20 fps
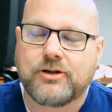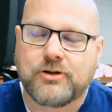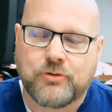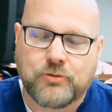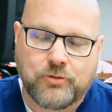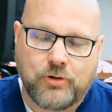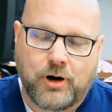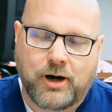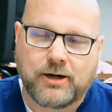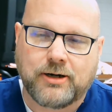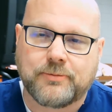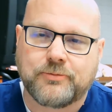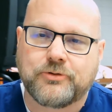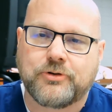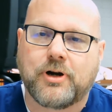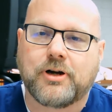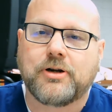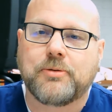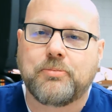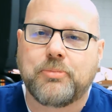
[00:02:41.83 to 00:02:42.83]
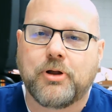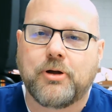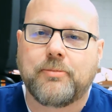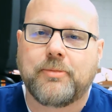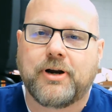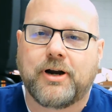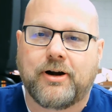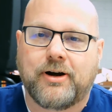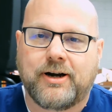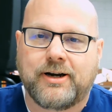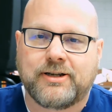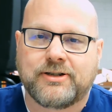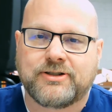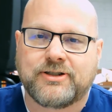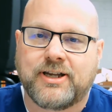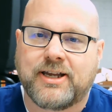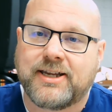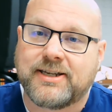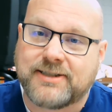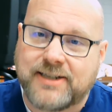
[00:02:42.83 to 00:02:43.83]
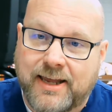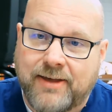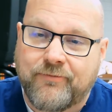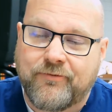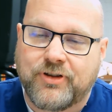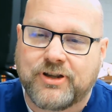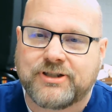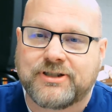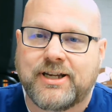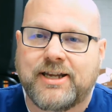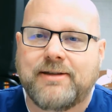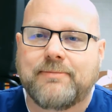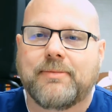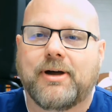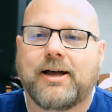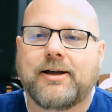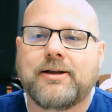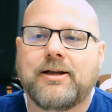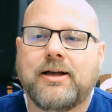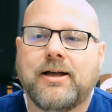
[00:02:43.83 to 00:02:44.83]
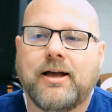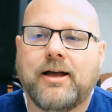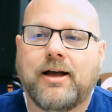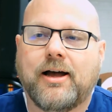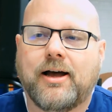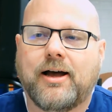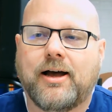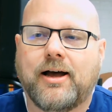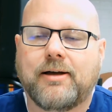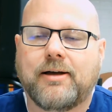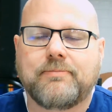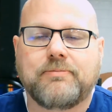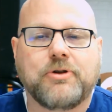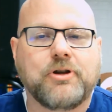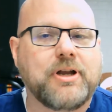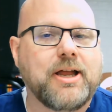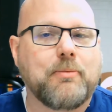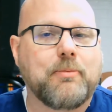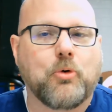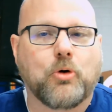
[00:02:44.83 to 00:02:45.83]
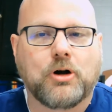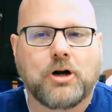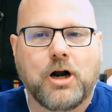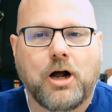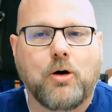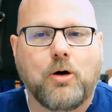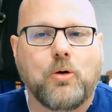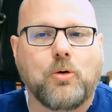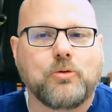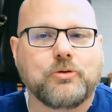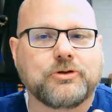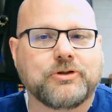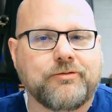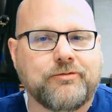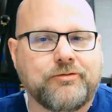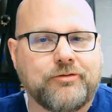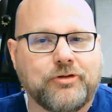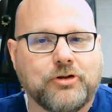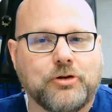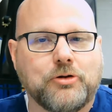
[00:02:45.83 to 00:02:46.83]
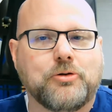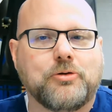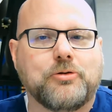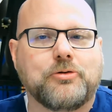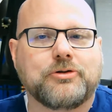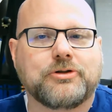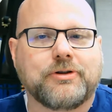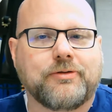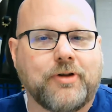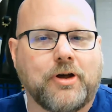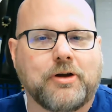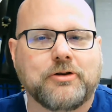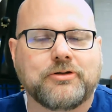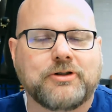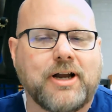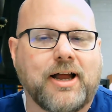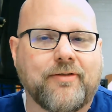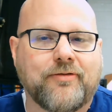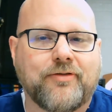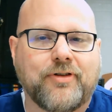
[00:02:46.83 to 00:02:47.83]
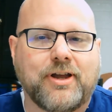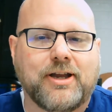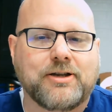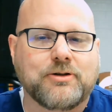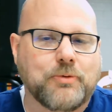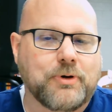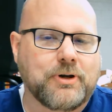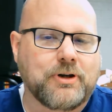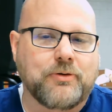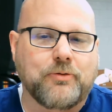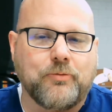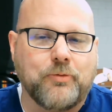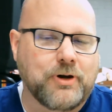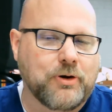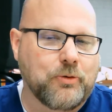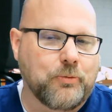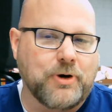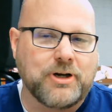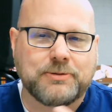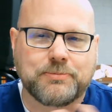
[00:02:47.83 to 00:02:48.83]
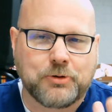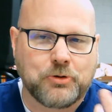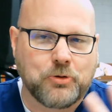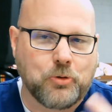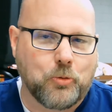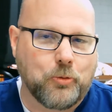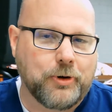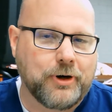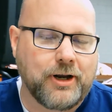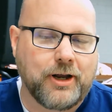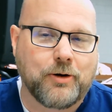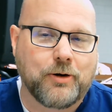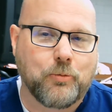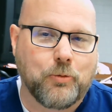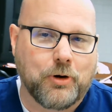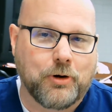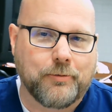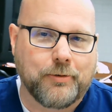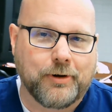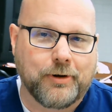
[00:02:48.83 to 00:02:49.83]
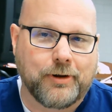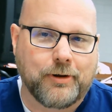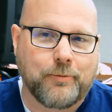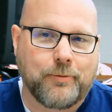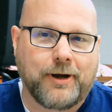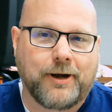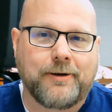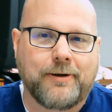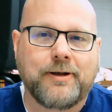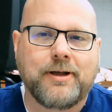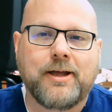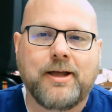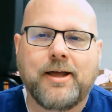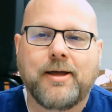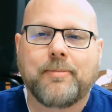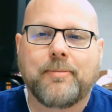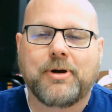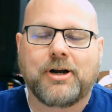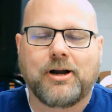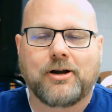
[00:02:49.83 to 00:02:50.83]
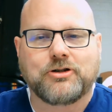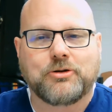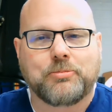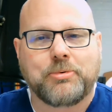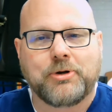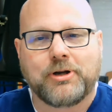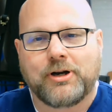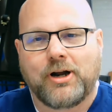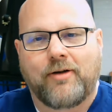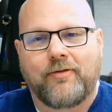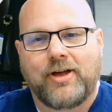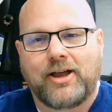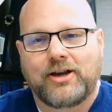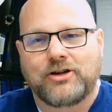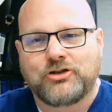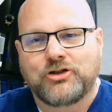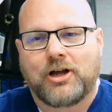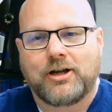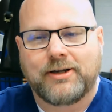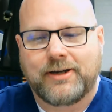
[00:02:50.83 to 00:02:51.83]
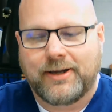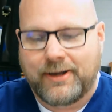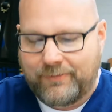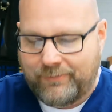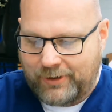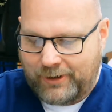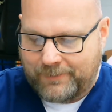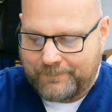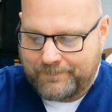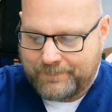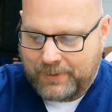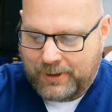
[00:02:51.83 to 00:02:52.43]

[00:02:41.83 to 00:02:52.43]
chronic obstructive pulmonary disease, emphysema. You get more colds and flus and those kind of things when the respiratory doesn't work really well because you're putting all that junk in there.